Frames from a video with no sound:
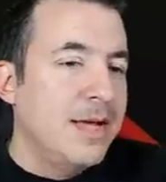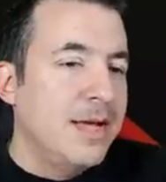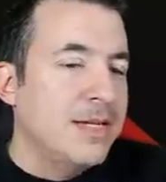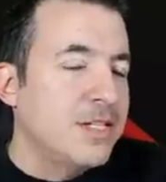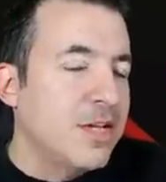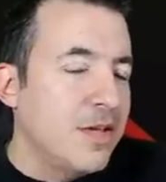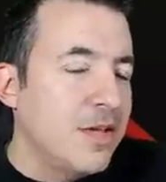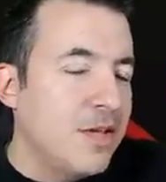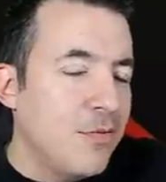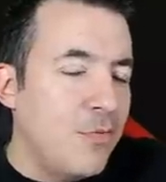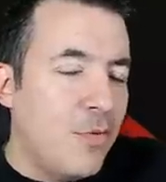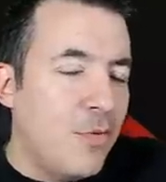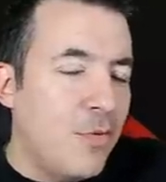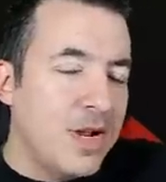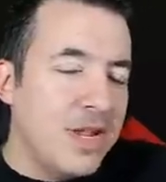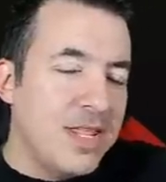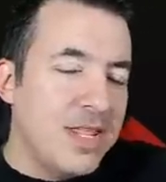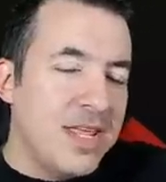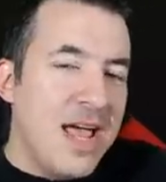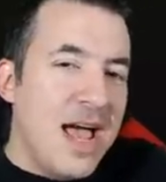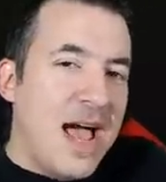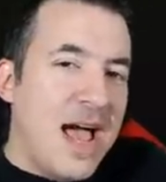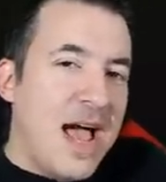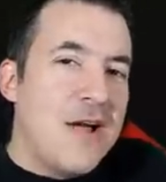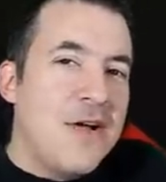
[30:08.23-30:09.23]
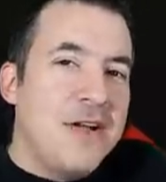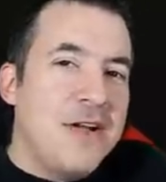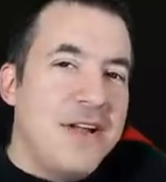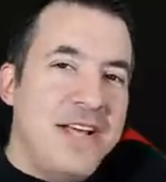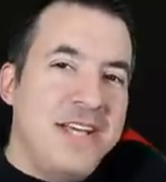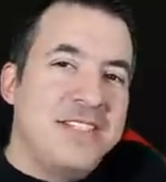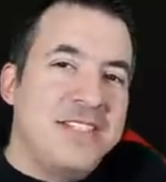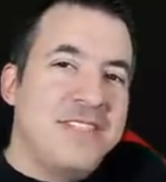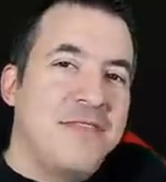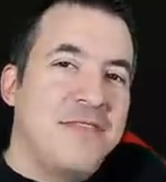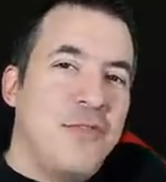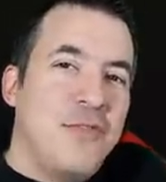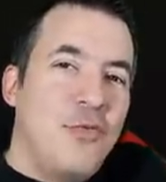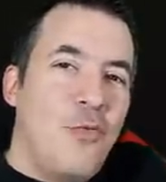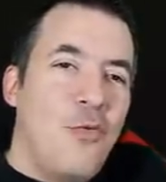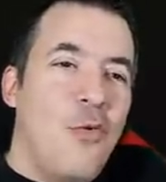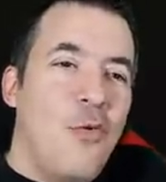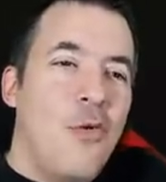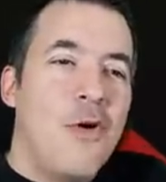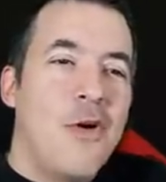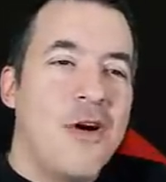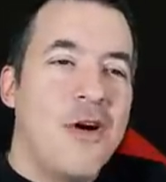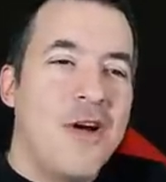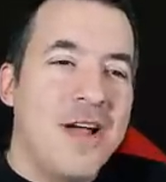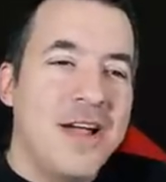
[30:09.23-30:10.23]
So one of the ironies of the
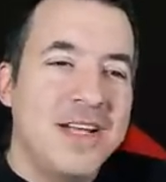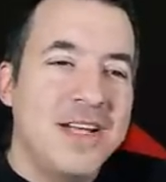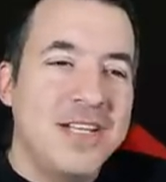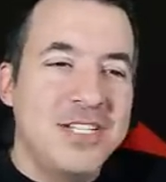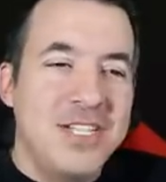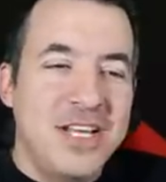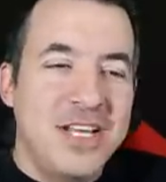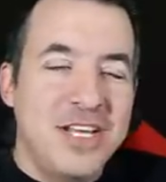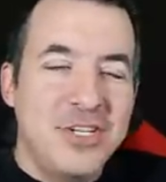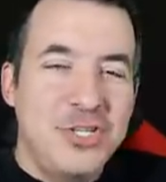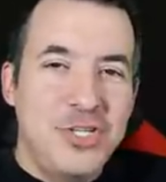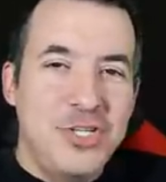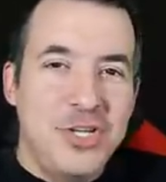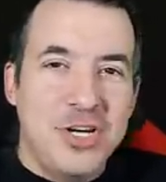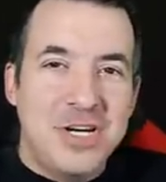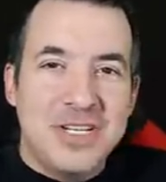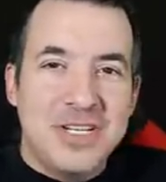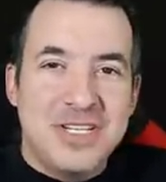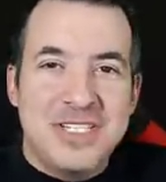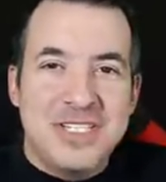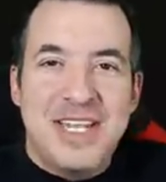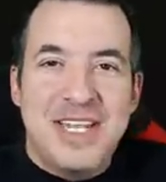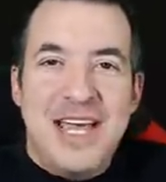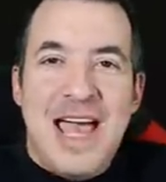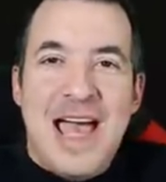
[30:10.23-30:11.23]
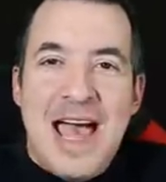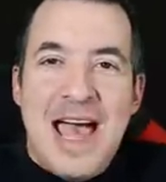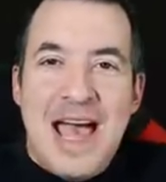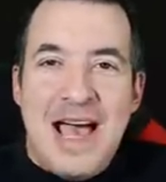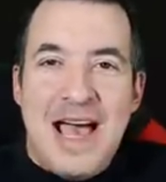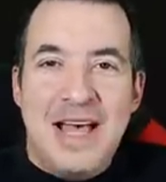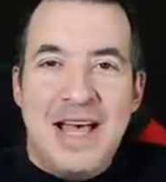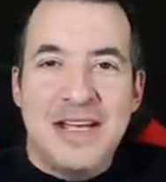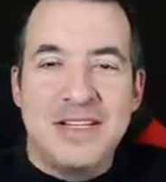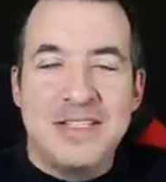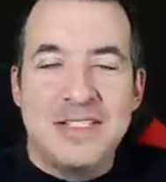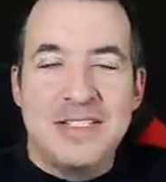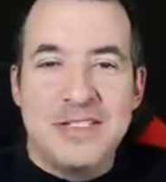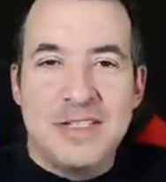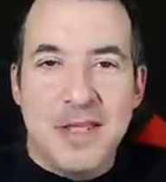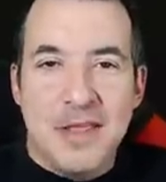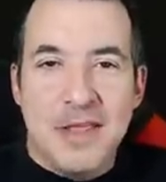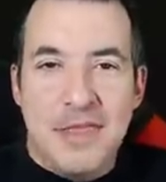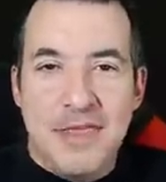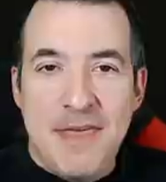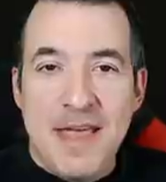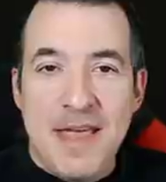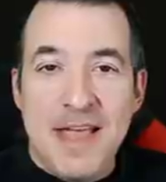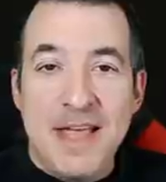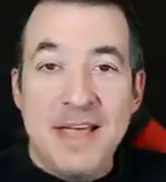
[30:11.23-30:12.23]
war is that just as
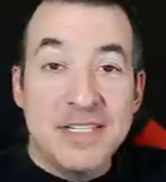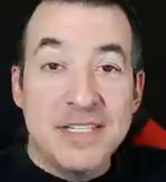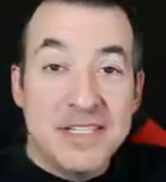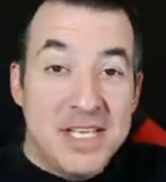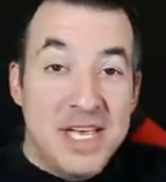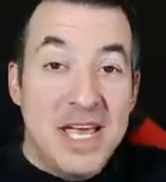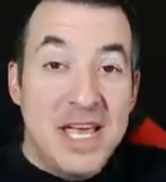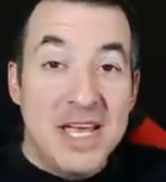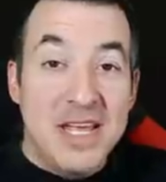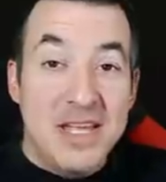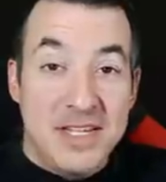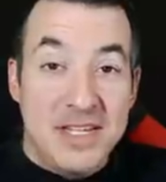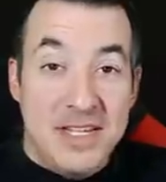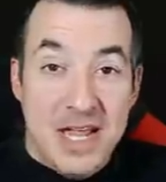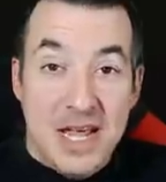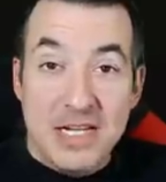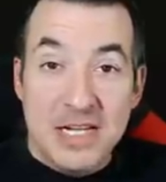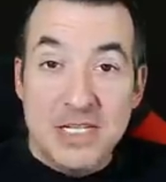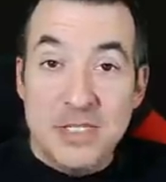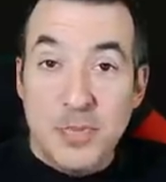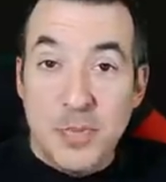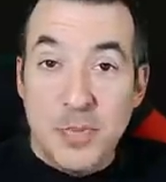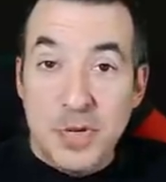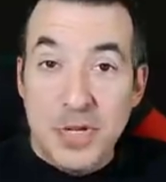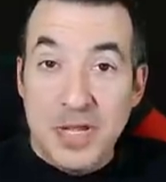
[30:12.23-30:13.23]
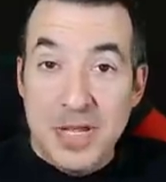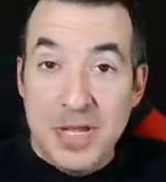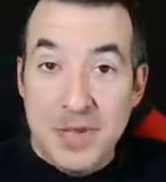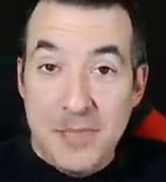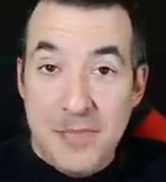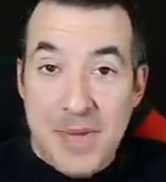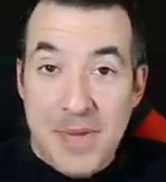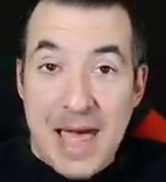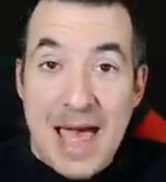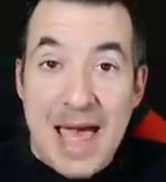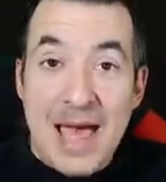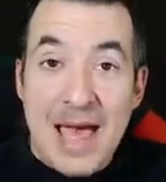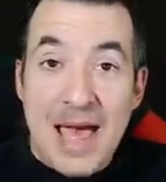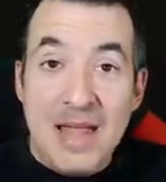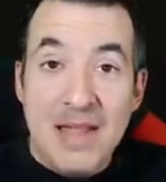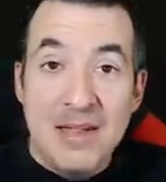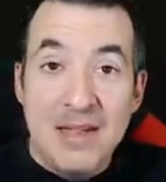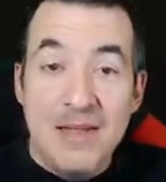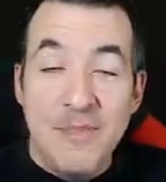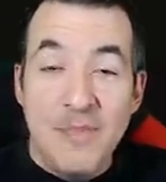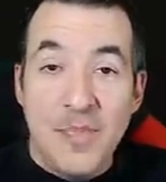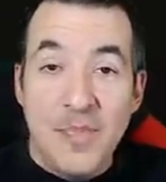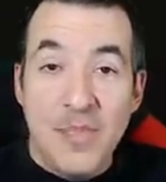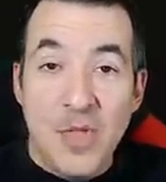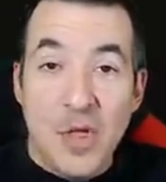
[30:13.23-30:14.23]
things get desperately bad
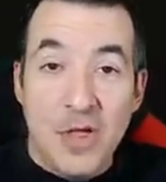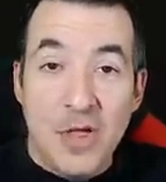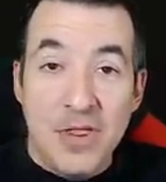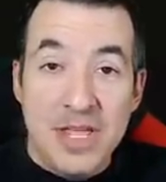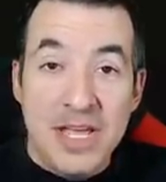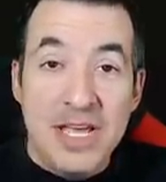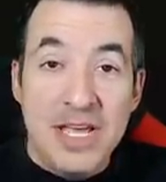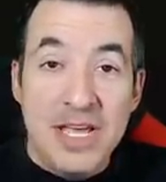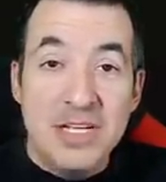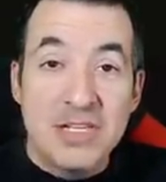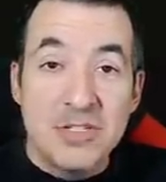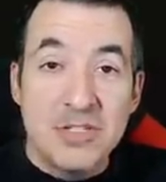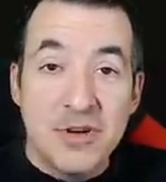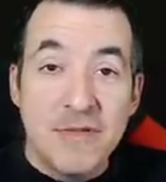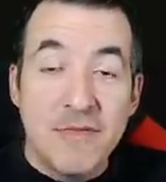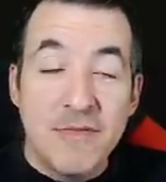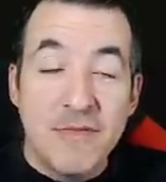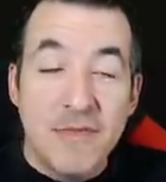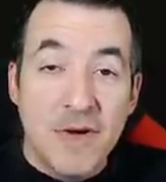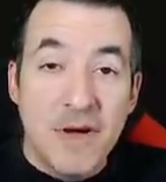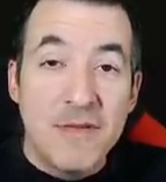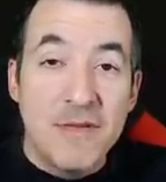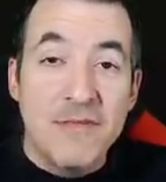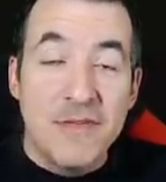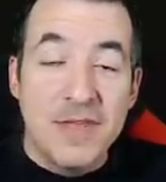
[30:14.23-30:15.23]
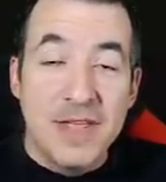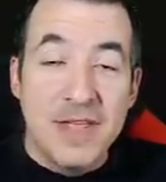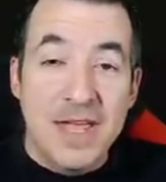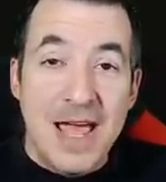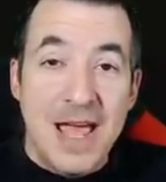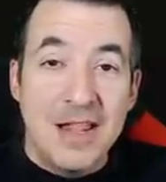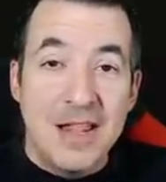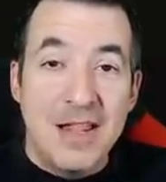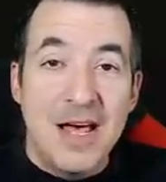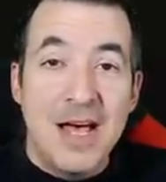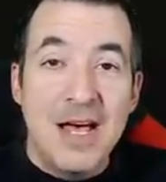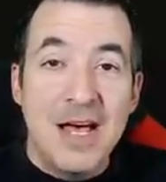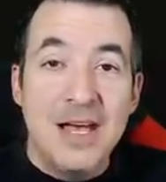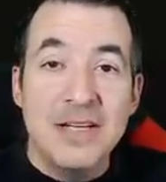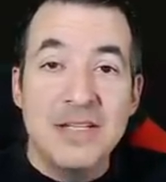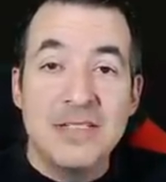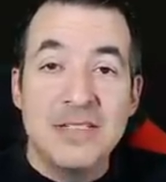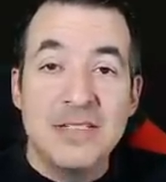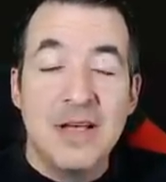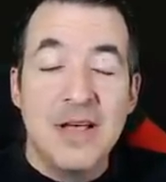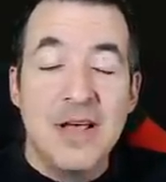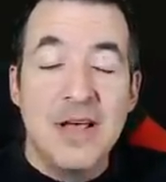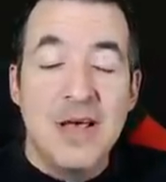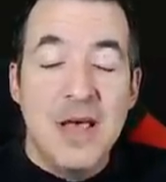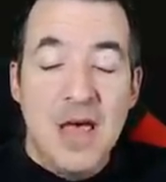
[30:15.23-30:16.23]
on the Eastern Front for the
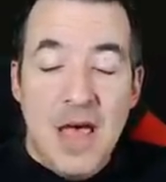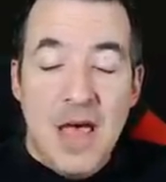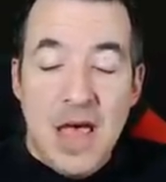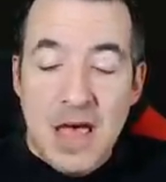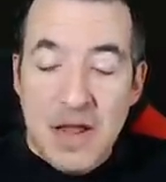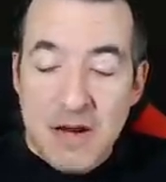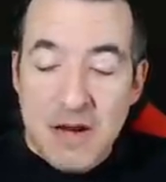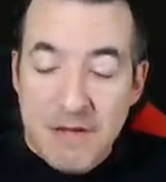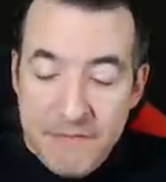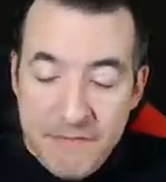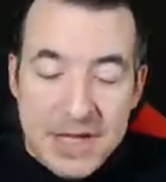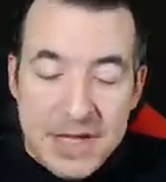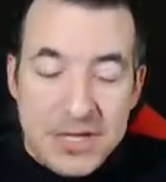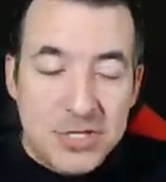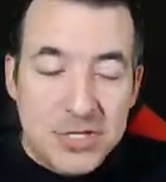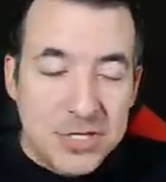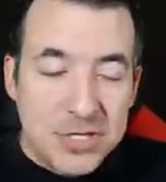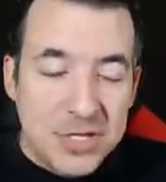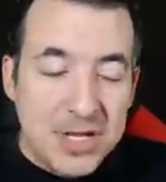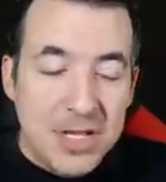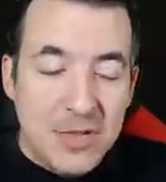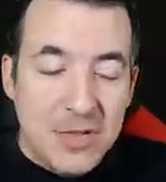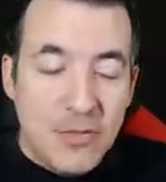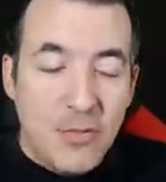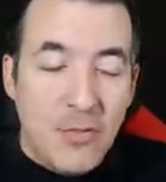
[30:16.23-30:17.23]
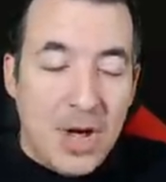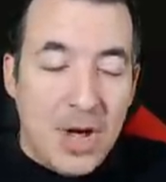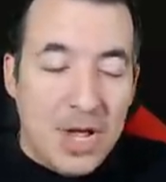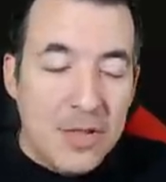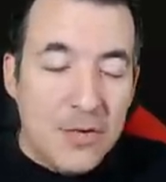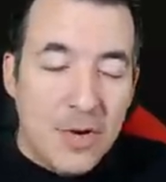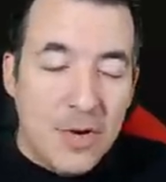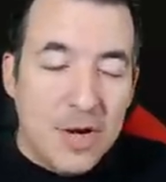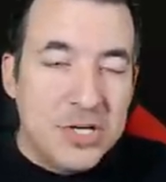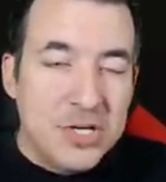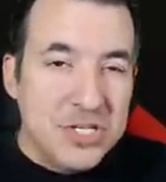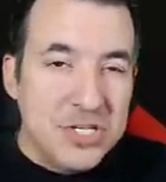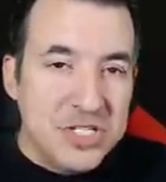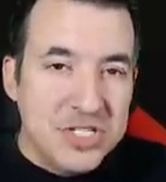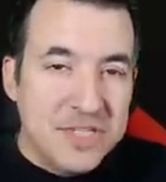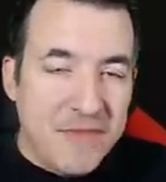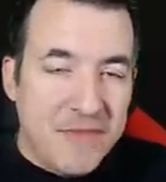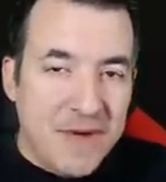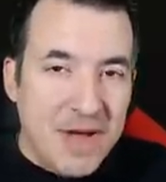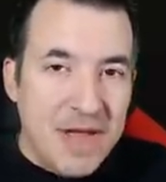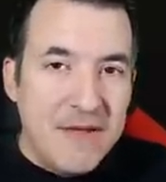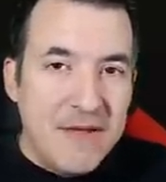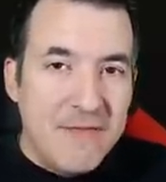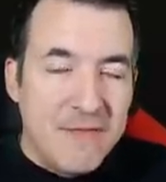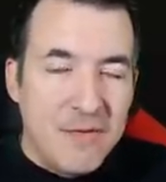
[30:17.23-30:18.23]
Allies, and eventually, while the Russians
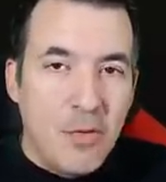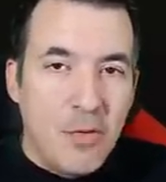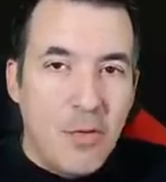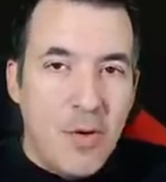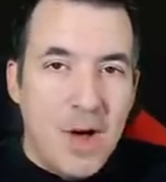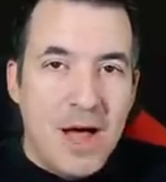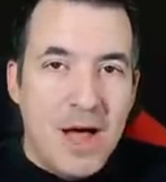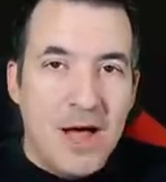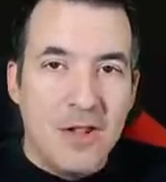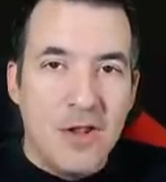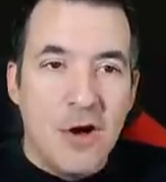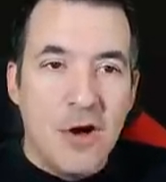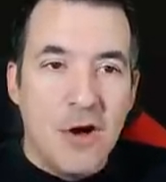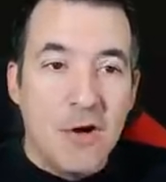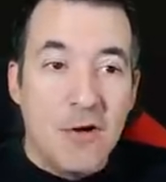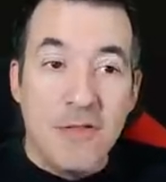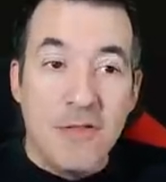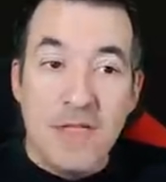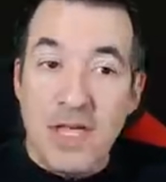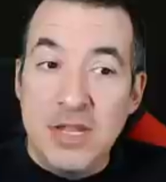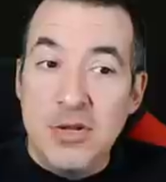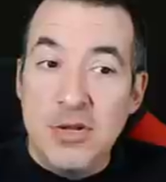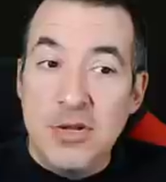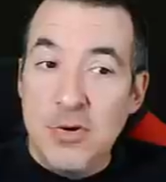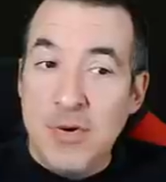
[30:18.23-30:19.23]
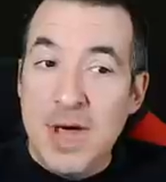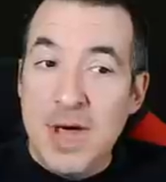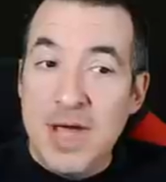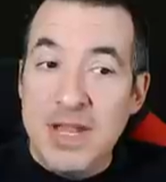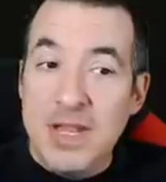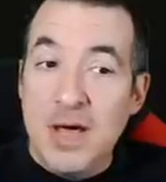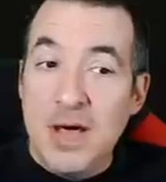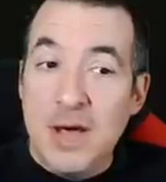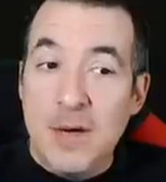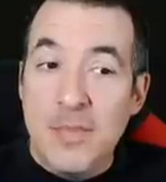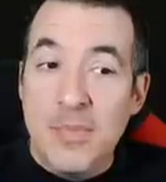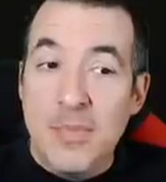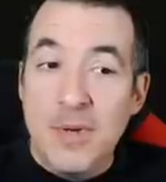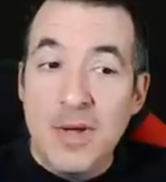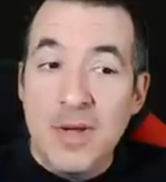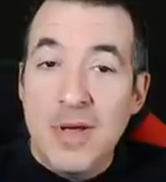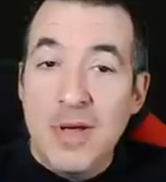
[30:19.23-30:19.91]
fight for a while longer, they do end up